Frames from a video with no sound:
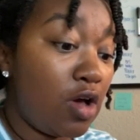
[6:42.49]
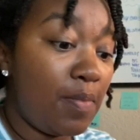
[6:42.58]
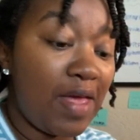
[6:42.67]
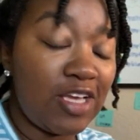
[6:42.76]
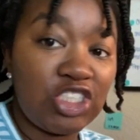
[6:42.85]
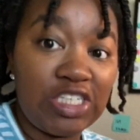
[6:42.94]
I'm
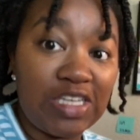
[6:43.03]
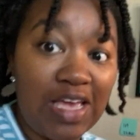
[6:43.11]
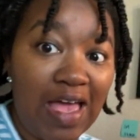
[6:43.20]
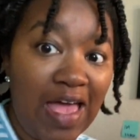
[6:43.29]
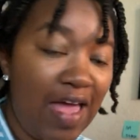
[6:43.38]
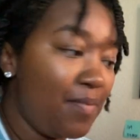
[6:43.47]
actually
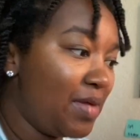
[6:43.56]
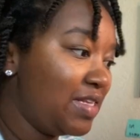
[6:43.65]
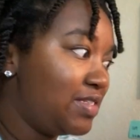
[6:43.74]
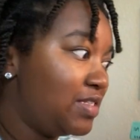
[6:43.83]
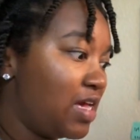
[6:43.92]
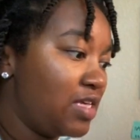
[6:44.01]
at my
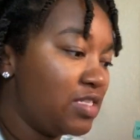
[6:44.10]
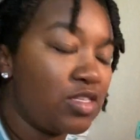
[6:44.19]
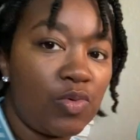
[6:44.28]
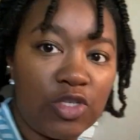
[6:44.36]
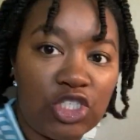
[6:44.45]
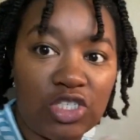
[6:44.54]
desk,
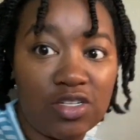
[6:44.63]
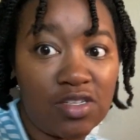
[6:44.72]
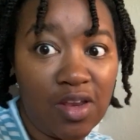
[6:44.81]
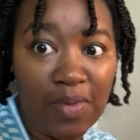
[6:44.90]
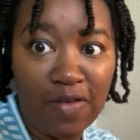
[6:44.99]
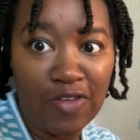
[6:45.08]
which there's
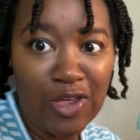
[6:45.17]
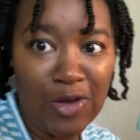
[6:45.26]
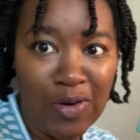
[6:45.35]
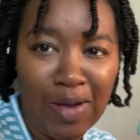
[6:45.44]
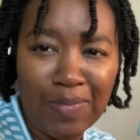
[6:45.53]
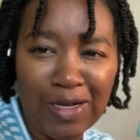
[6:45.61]
going to be a video
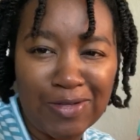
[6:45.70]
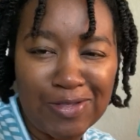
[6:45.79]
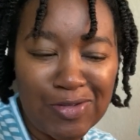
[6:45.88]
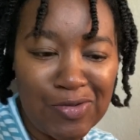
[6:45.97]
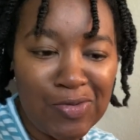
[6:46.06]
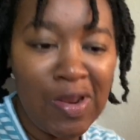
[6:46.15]
coming out
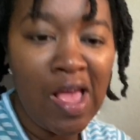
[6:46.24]
soon